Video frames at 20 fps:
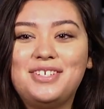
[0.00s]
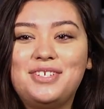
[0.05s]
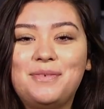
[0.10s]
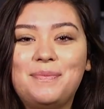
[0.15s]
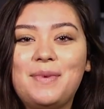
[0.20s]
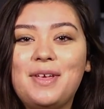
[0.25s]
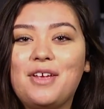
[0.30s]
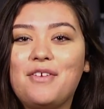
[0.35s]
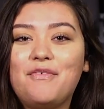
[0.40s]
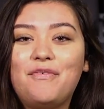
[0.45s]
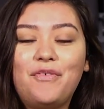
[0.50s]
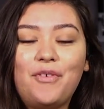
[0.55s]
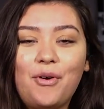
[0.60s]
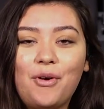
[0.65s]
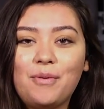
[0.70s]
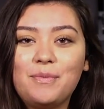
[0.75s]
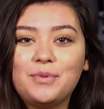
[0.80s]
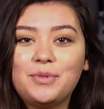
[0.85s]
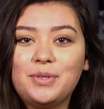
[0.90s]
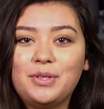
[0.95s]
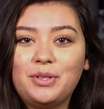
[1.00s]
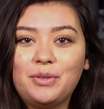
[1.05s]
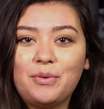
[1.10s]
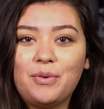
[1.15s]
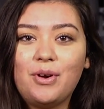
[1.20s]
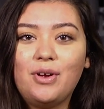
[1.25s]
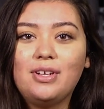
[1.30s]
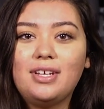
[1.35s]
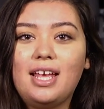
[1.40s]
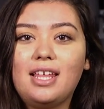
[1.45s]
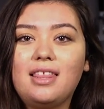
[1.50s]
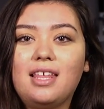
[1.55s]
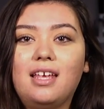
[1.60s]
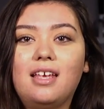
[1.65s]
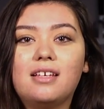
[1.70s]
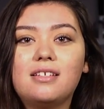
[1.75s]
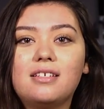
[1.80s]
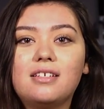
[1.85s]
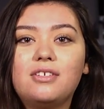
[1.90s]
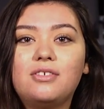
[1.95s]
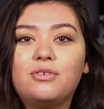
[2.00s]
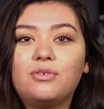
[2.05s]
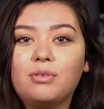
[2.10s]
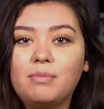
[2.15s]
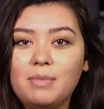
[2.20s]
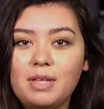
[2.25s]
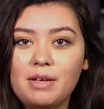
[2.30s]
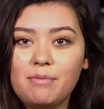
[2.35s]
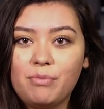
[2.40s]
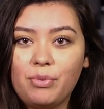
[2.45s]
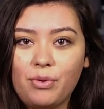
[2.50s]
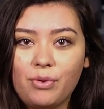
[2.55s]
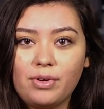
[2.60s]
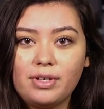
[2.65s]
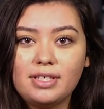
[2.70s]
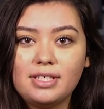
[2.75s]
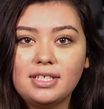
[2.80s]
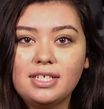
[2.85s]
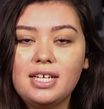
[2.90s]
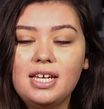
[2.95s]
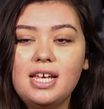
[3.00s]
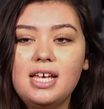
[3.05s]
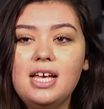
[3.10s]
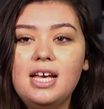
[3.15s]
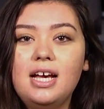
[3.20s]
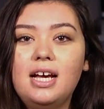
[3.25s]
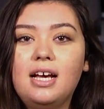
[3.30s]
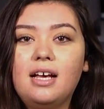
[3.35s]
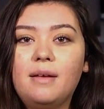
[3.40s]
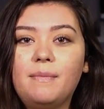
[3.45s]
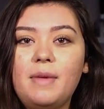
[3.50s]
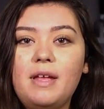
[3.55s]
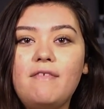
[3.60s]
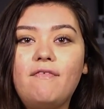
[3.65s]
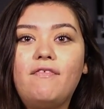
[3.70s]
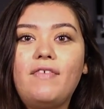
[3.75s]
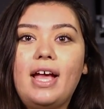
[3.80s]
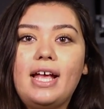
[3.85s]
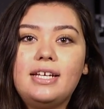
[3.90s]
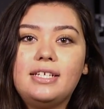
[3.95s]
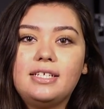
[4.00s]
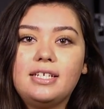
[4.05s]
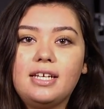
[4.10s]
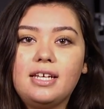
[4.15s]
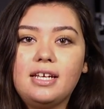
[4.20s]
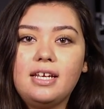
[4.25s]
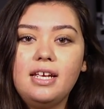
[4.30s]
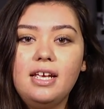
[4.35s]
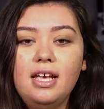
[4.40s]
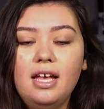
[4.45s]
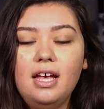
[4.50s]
To be informed with the world, I think, is extremely important in finding